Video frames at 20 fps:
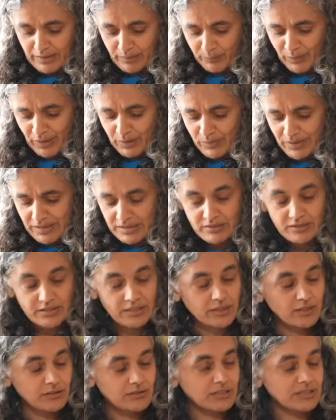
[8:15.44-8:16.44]
Paramahansa
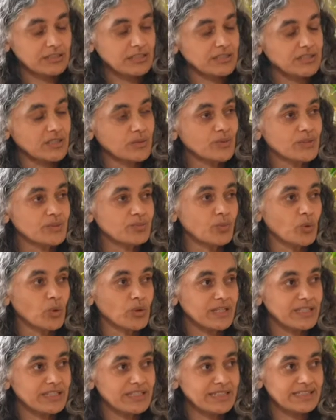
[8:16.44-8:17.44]
Yogananda was
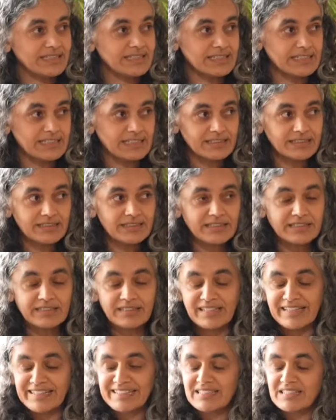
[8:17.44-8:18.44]
born in India
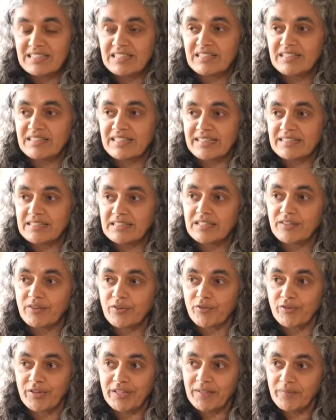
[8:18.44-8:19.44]
in
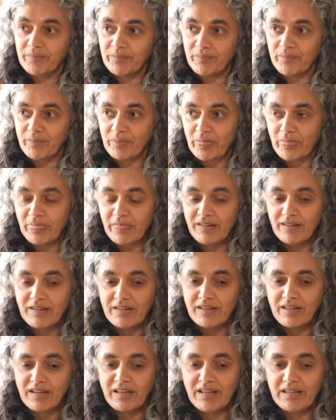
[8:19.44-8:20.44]
1893.
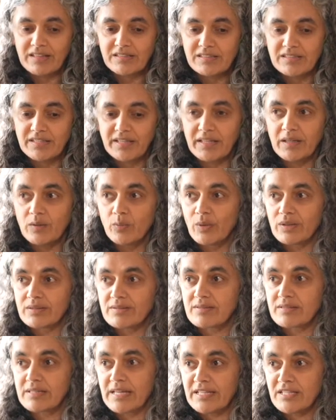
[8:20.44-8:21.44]
And he was
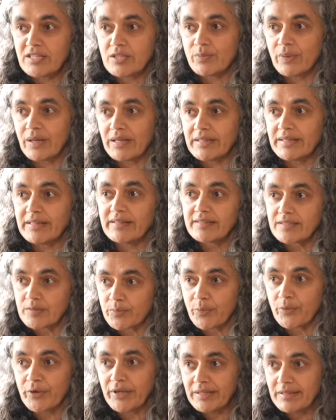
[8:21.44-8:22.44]
sent by his
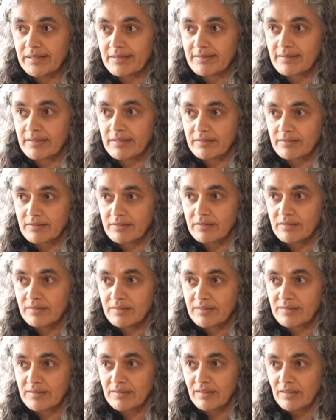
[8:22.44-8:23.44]

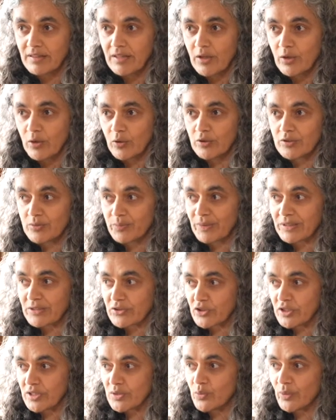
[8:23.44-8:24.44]
predecessors, whose
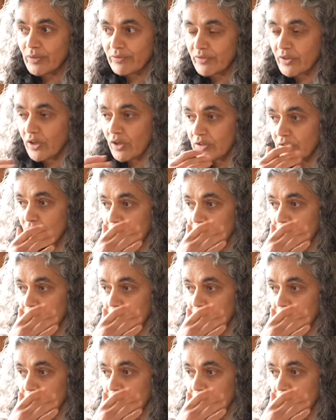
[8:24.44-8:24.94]
pictures we've got